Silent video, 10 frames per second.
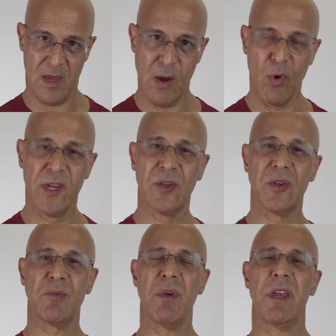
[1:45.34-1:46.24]
And what does
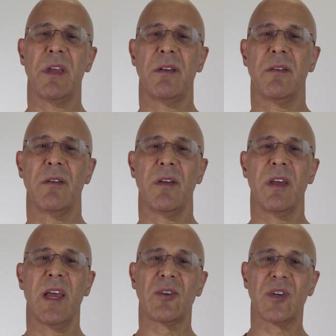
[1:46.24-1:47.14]
this mean?
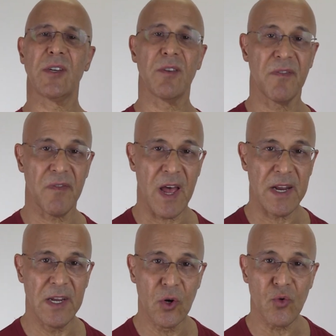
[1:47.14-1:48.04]
Excessive
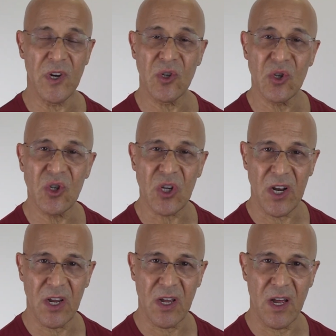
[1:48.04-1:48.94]
fat increases
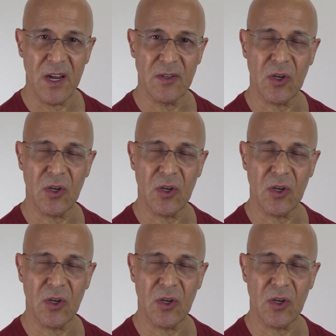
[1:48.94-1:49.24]
cytokines.